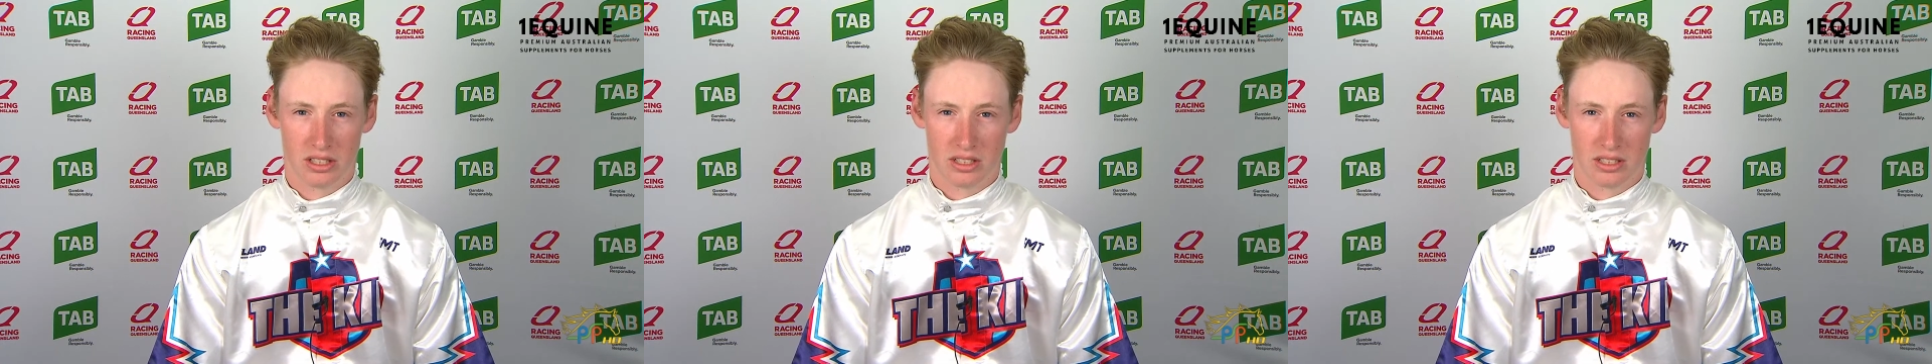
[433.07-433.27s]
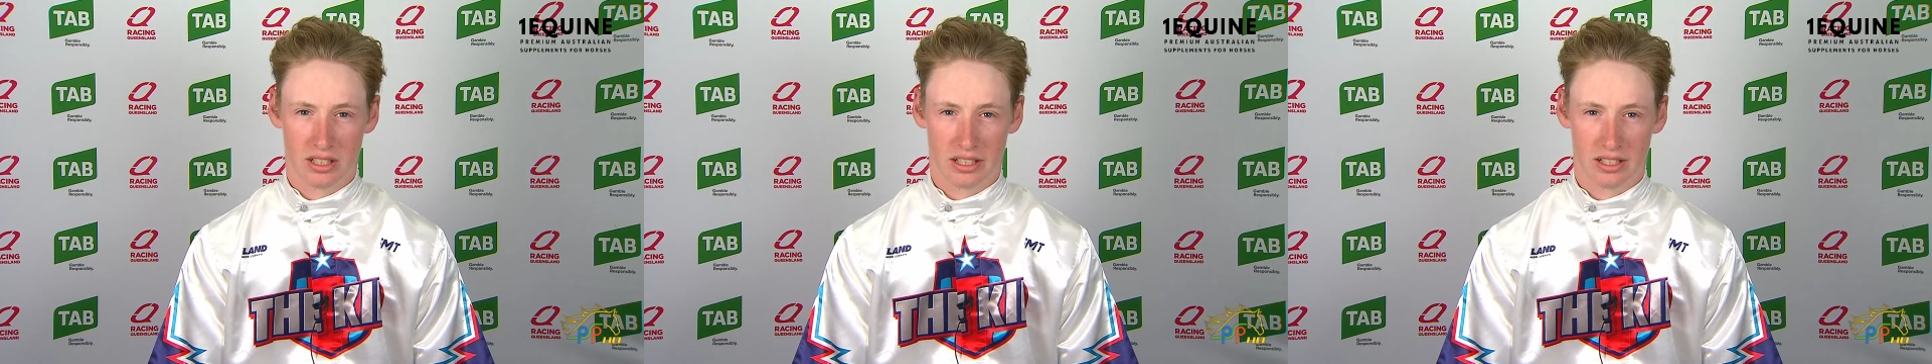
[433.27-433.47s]

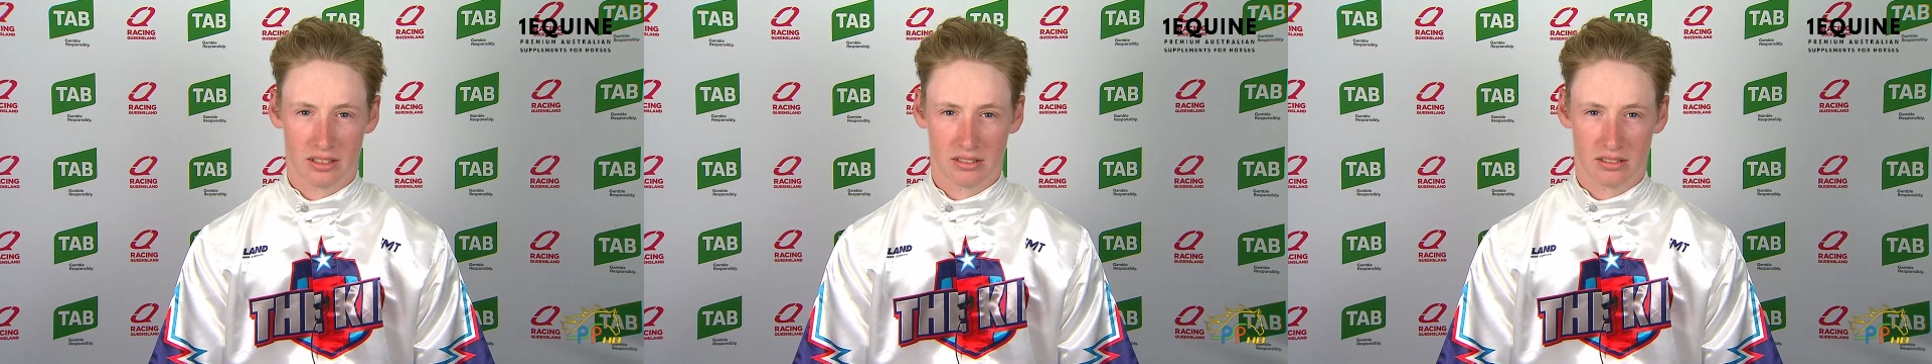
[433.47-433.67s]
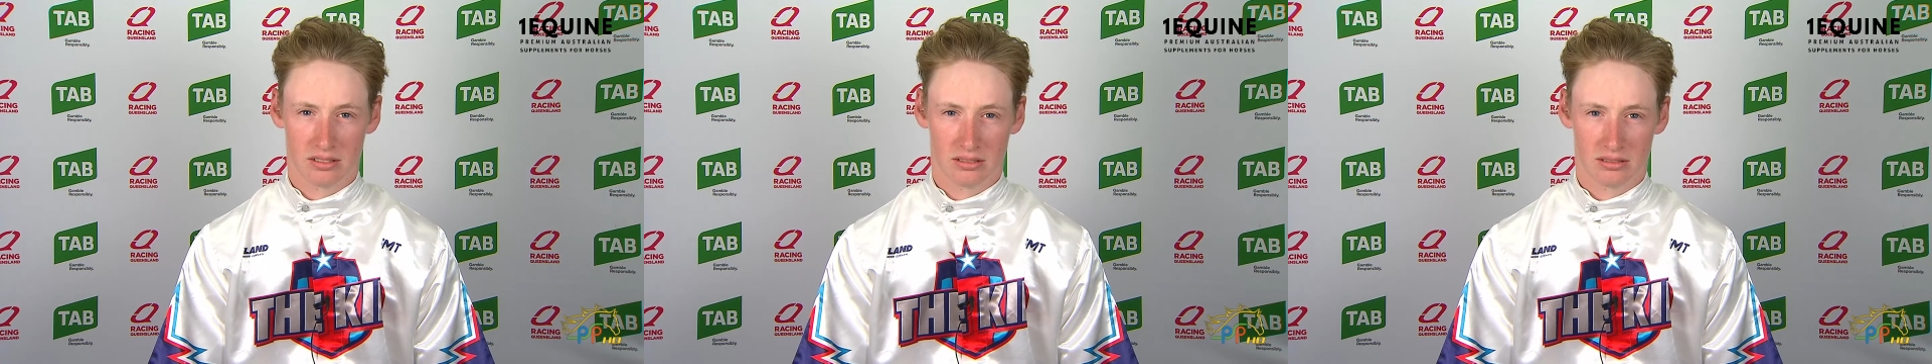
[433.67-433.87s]
slick
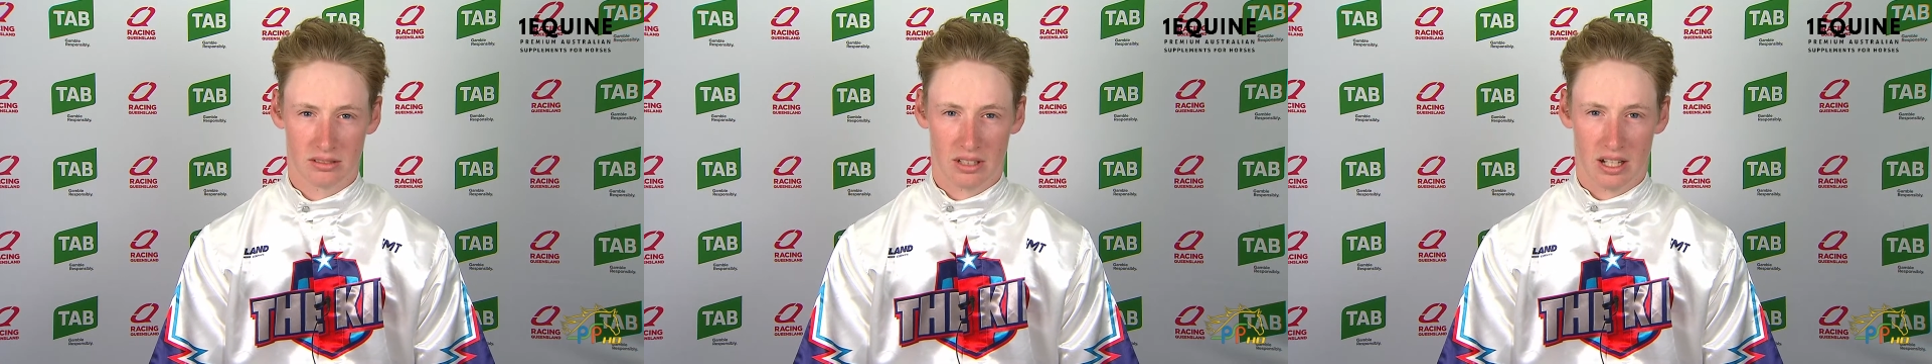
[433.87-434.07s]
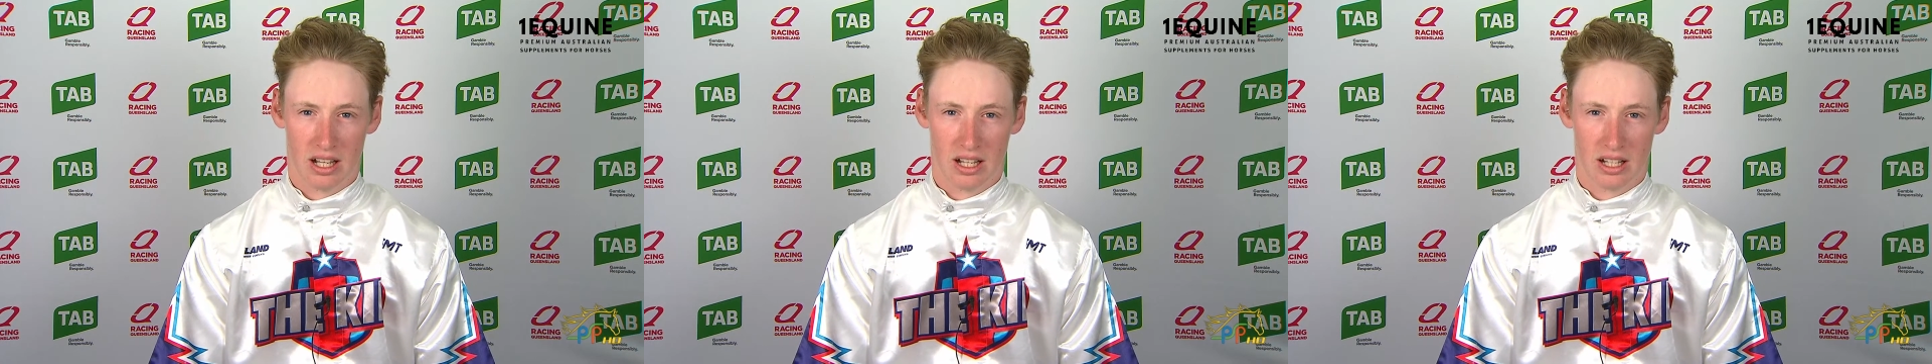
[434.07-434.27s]

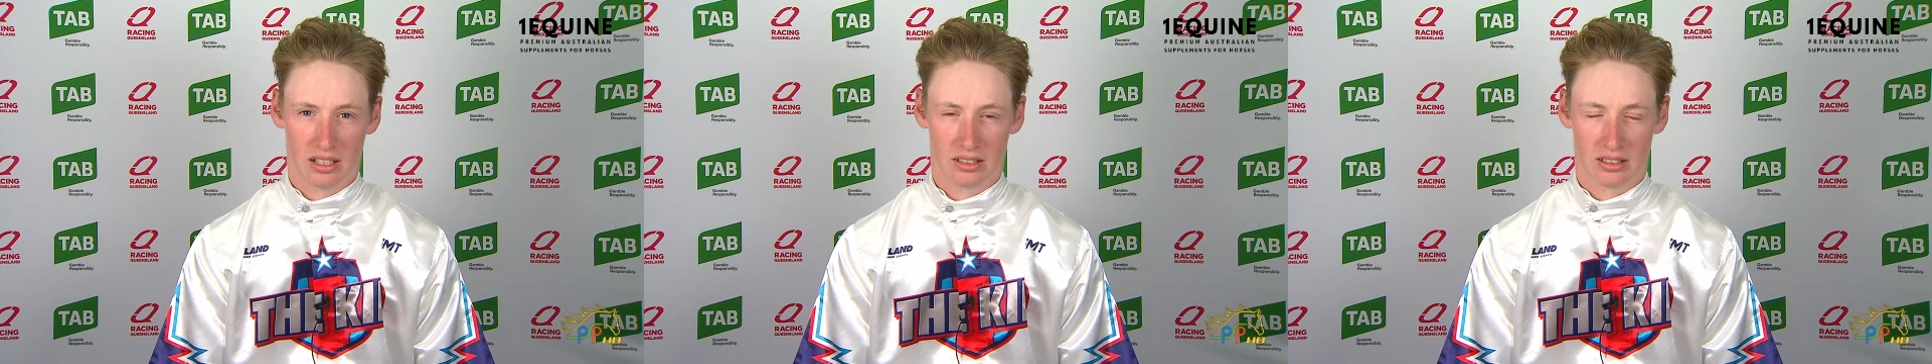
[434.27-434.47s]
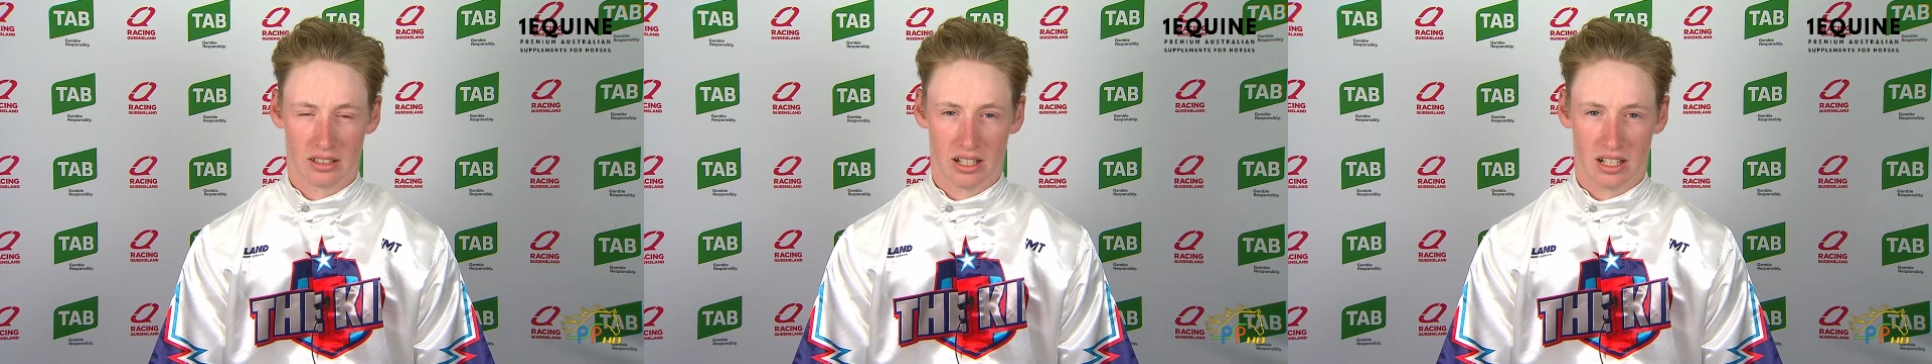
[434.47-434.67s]

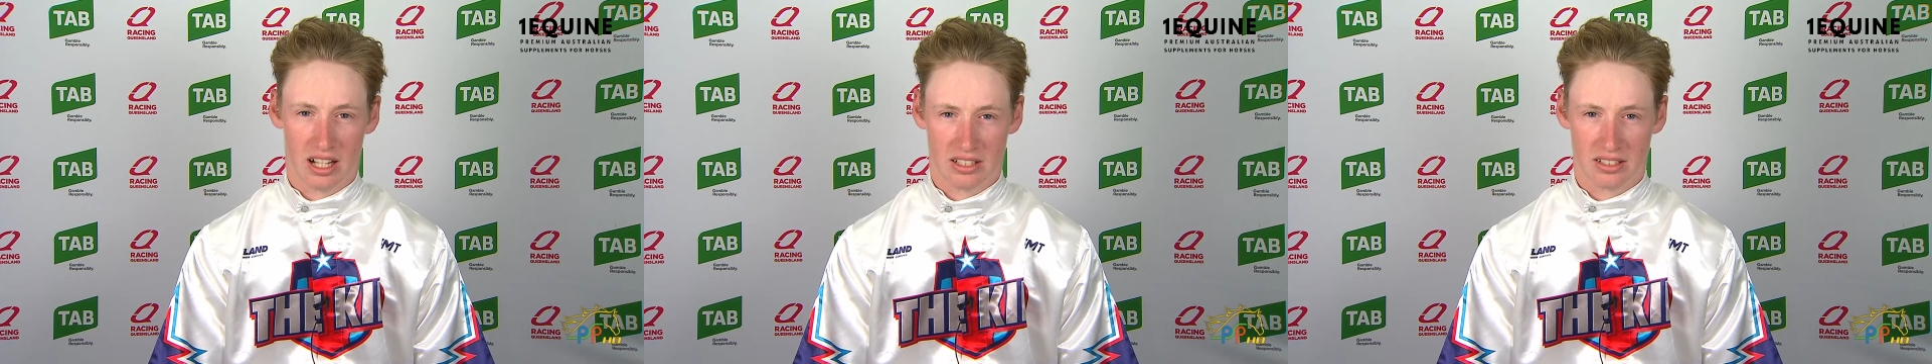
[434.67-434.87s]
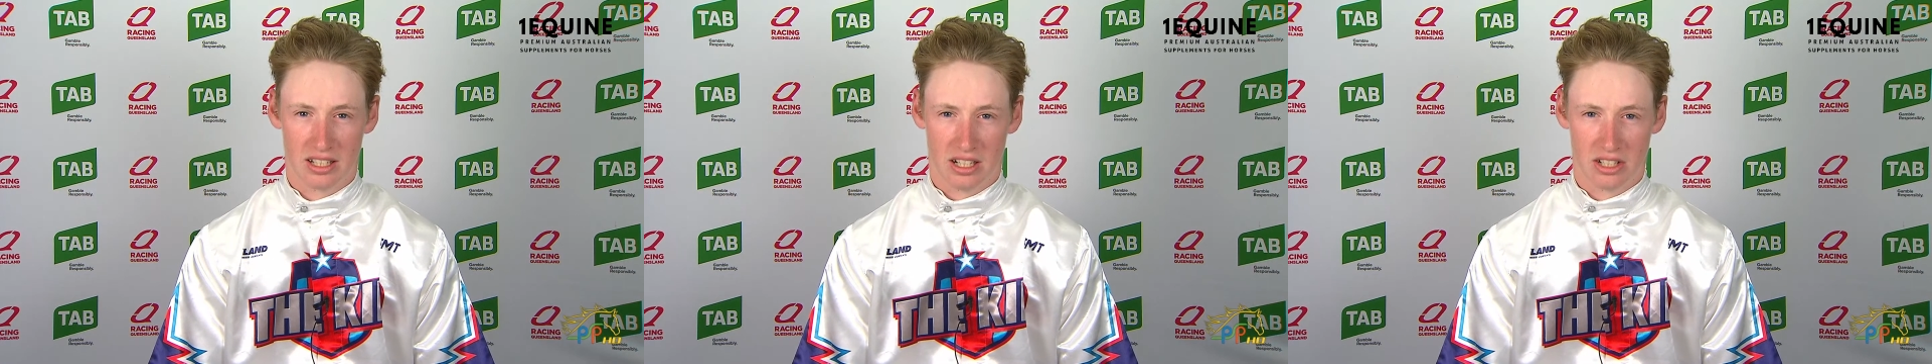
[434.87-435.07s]

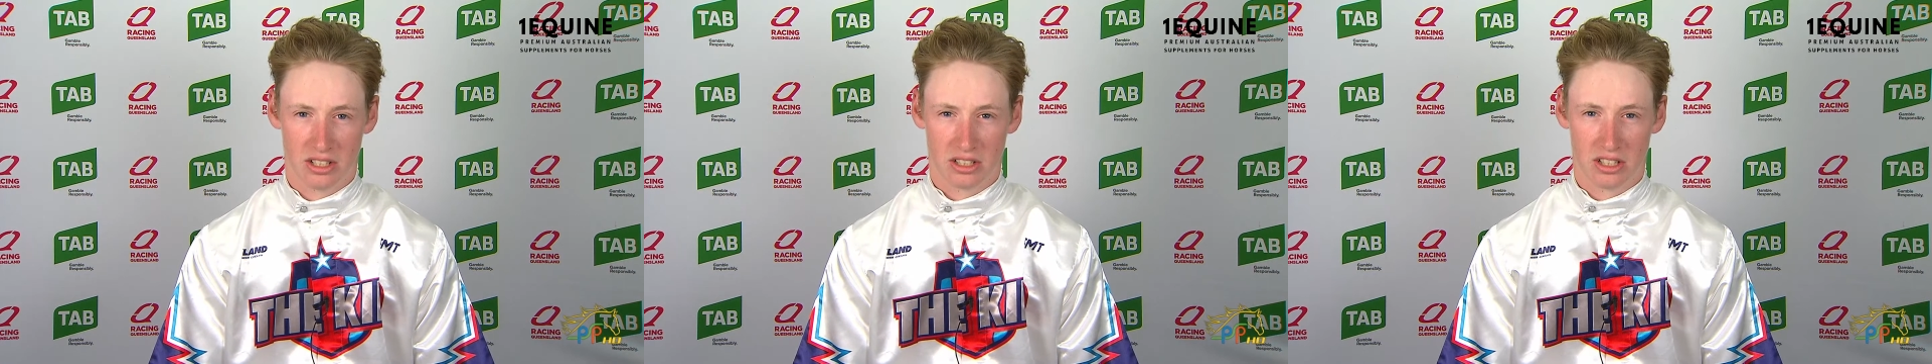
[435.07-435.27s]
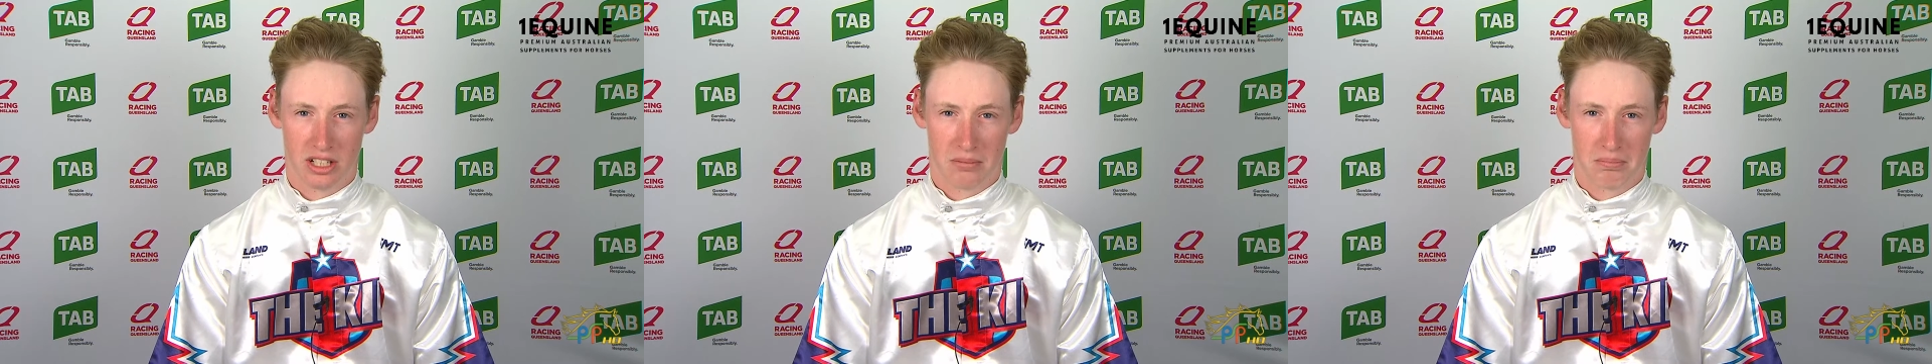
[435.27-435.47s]
last
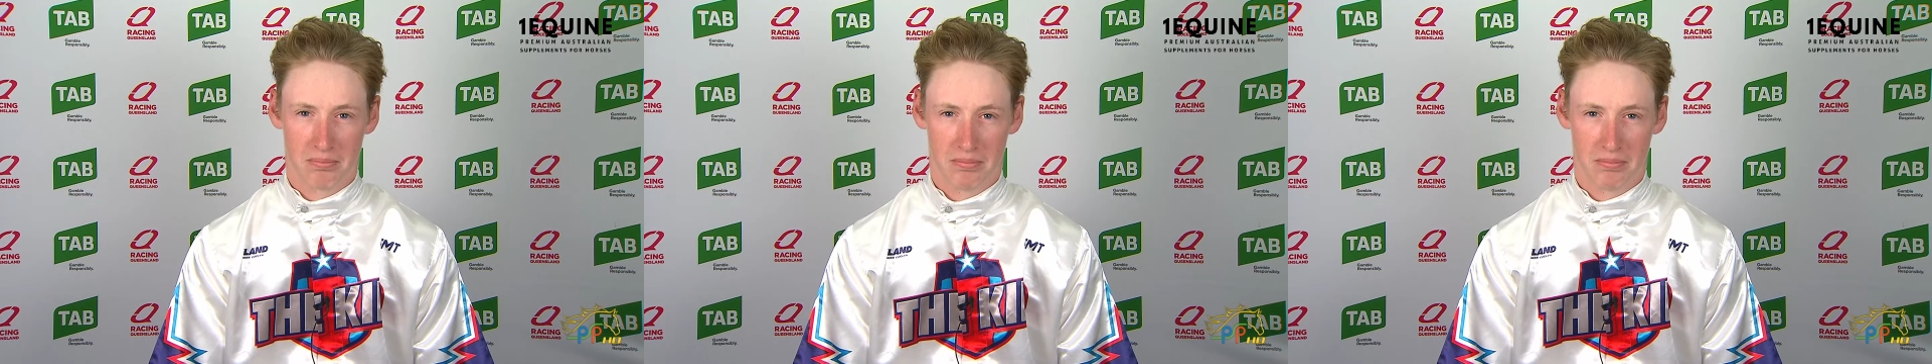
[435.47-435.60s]
sectional in him.